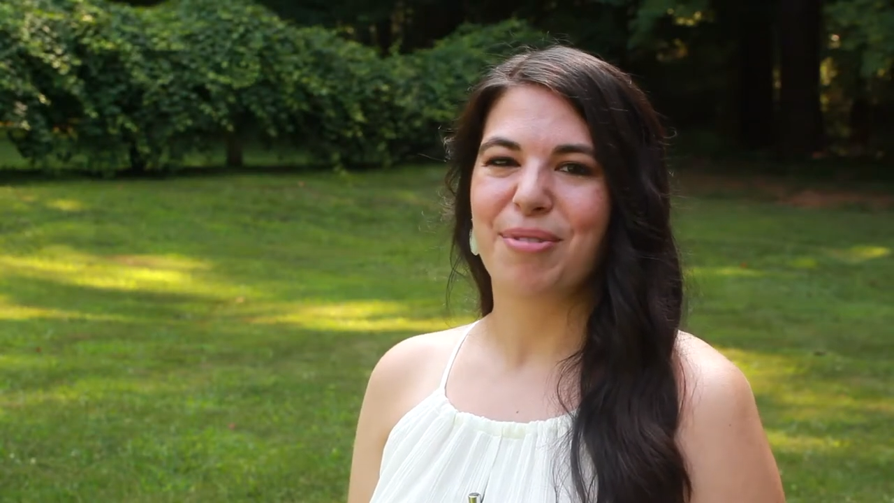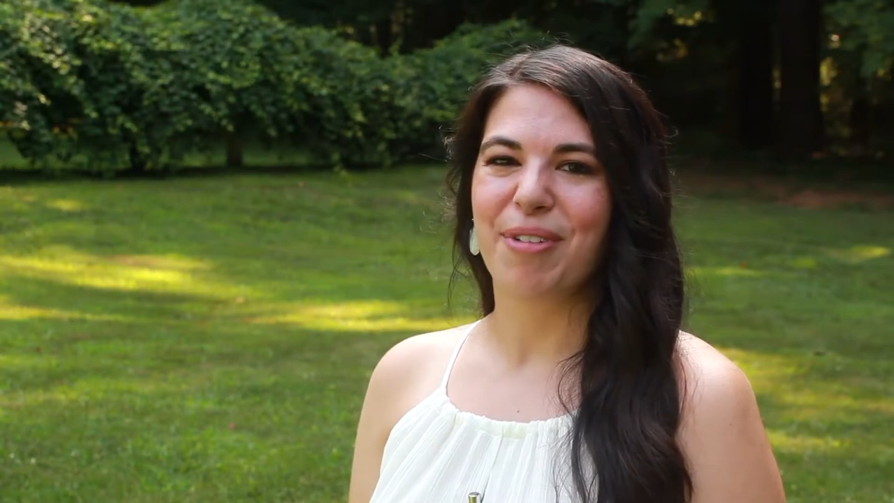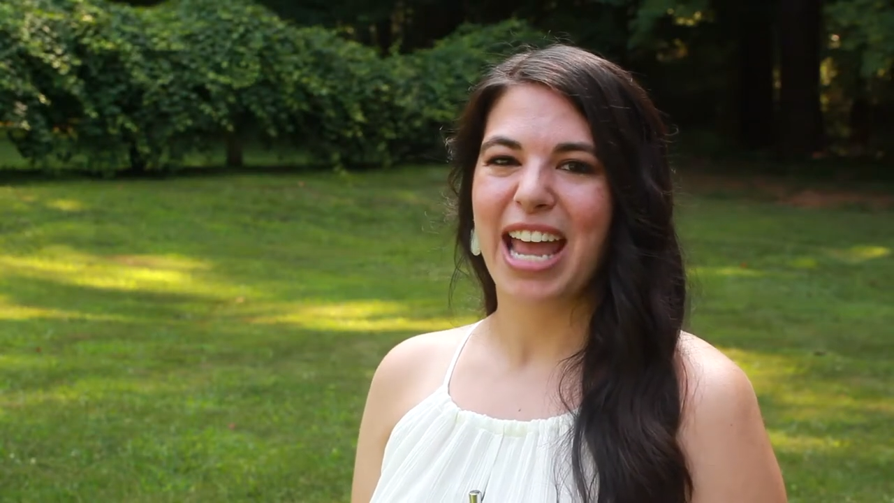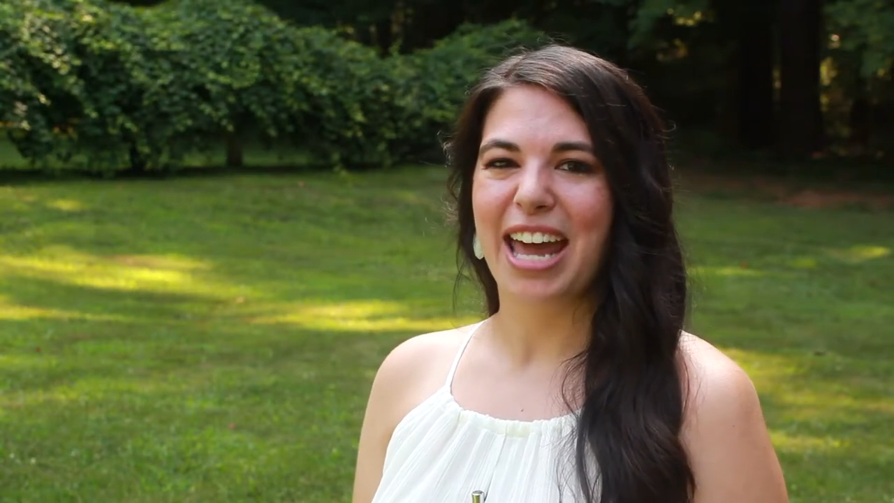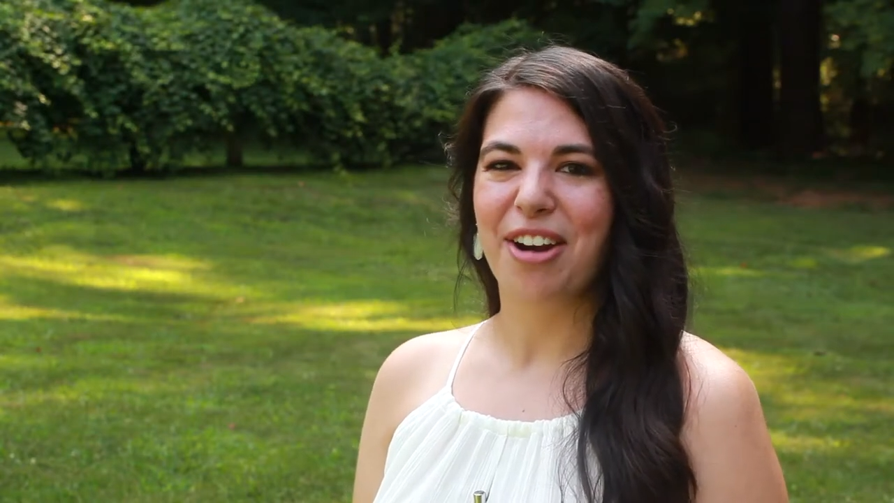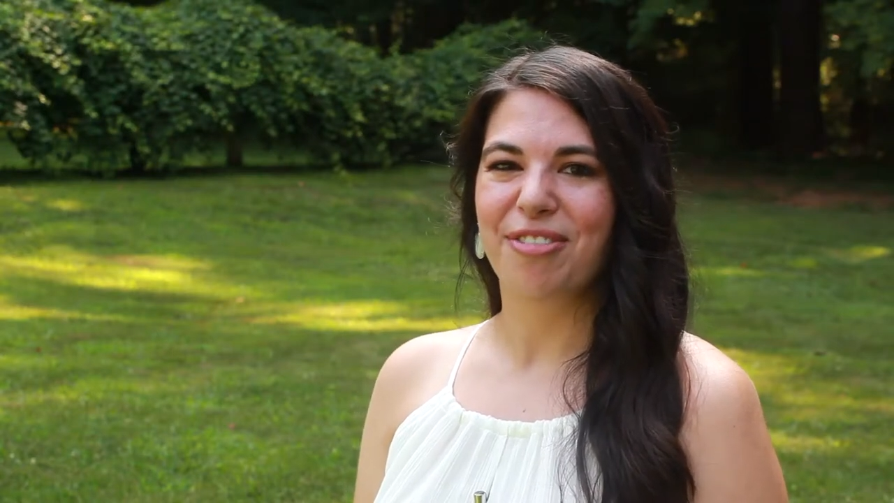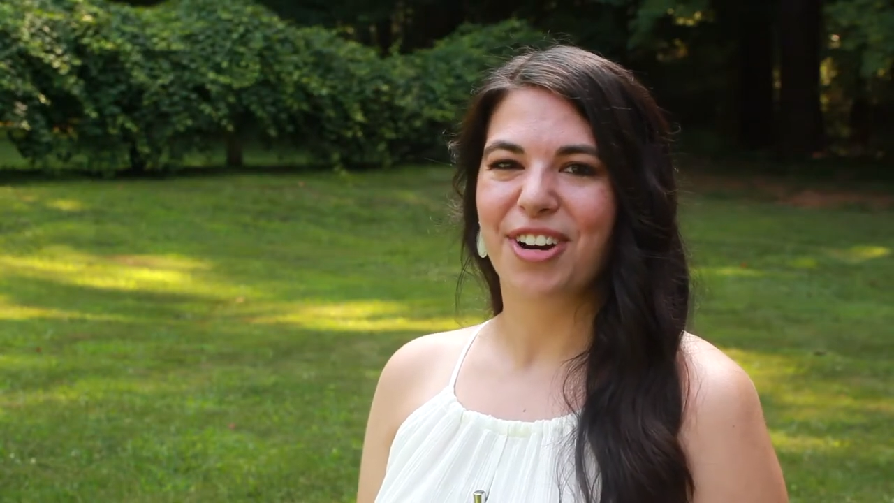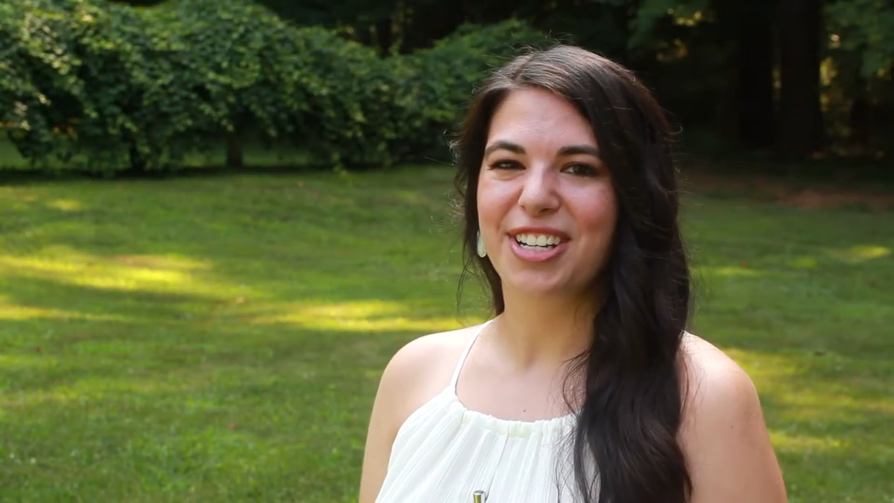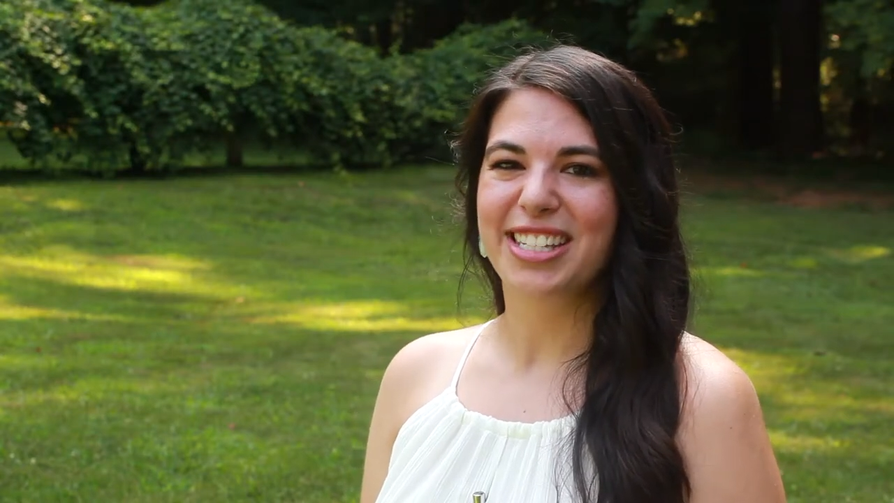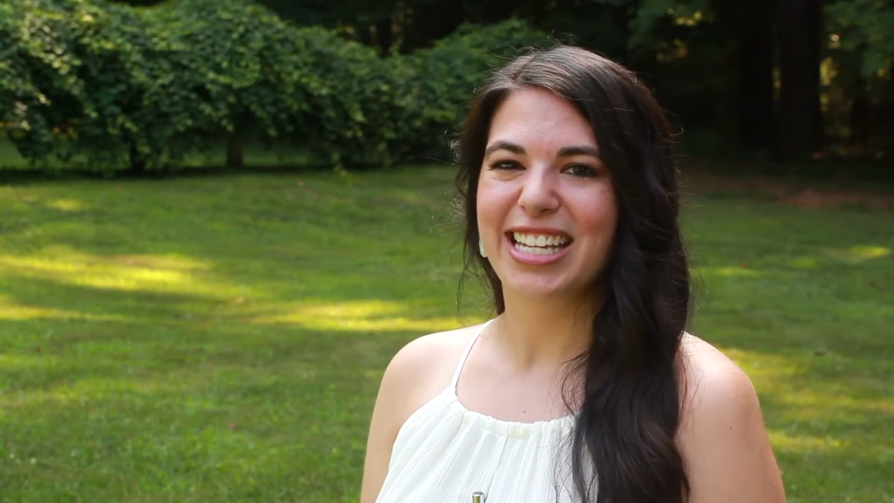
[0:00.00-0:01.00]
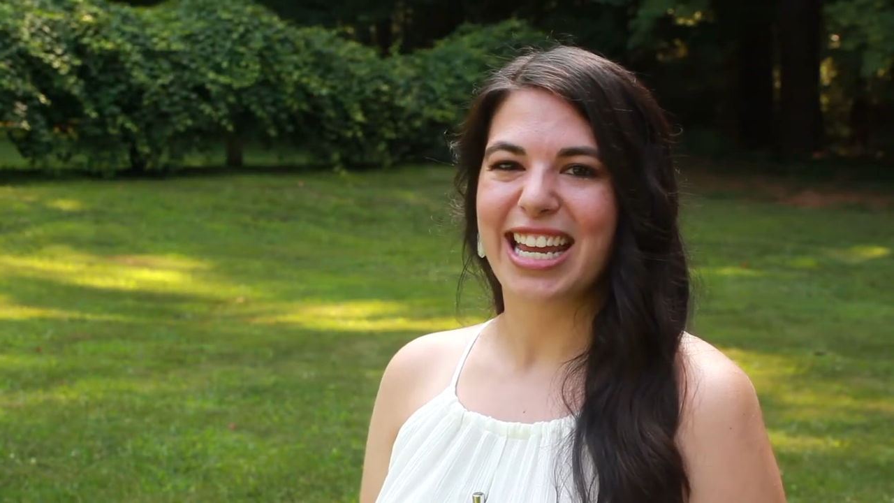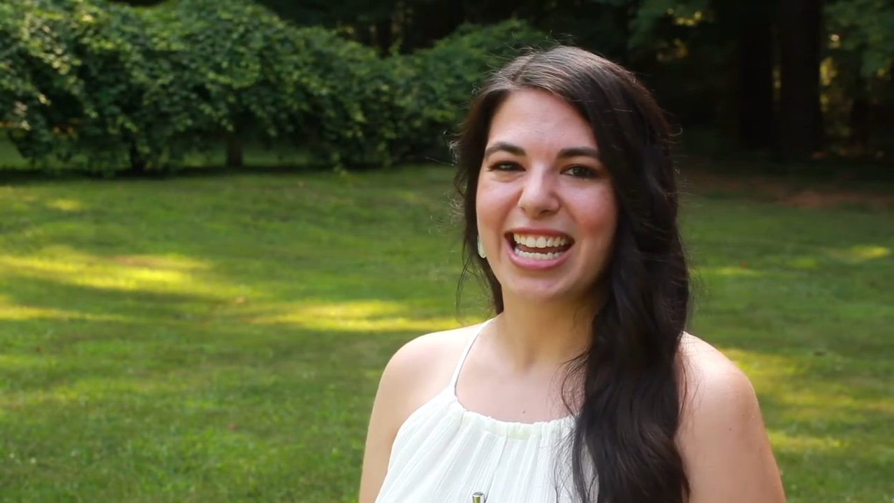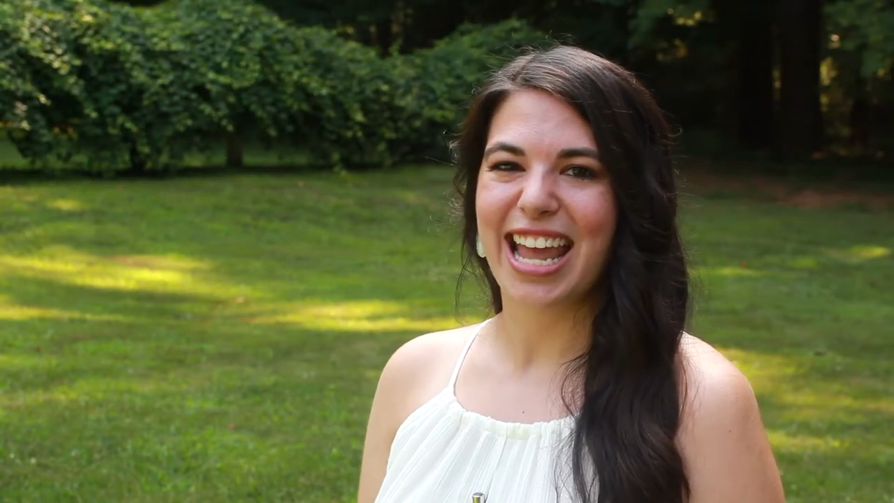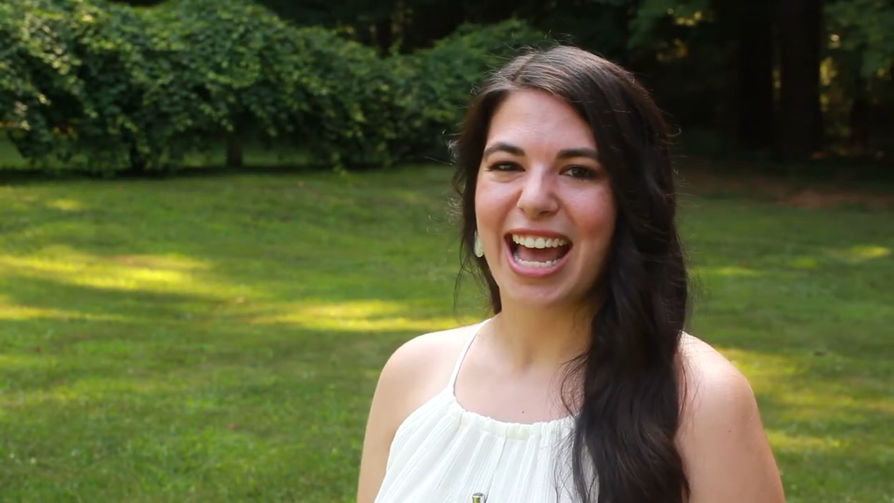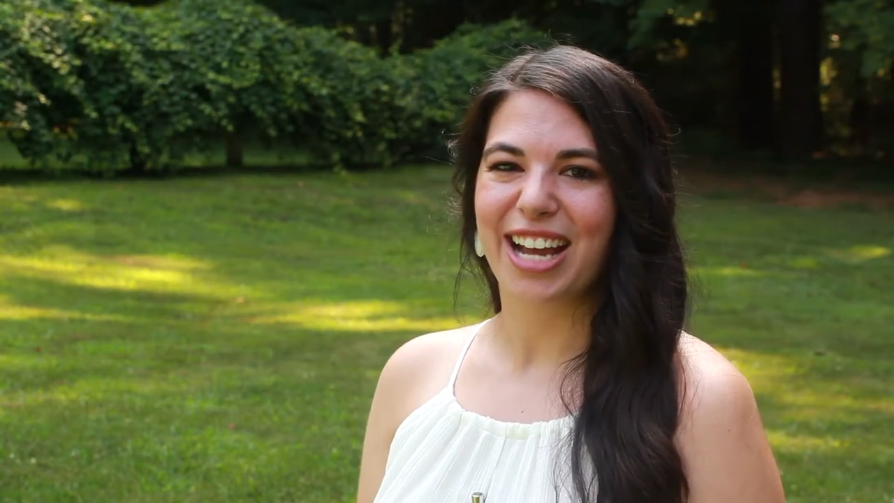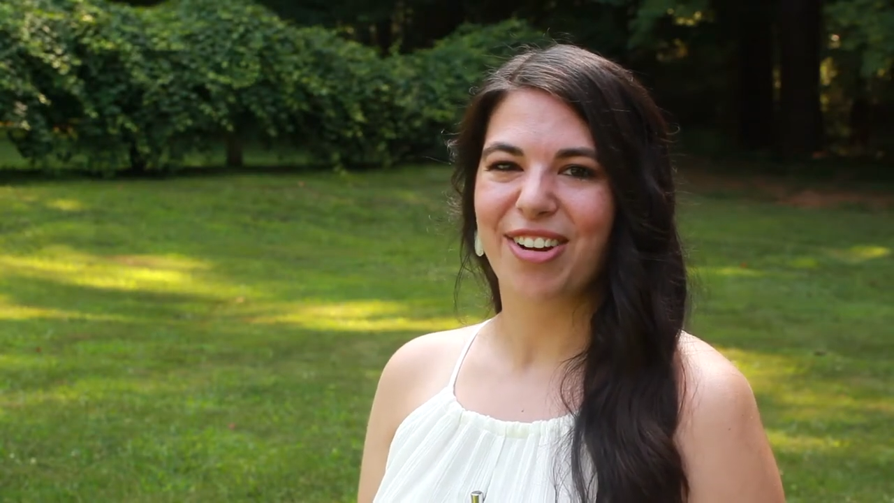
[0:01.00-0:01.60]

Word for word: but we had our first date at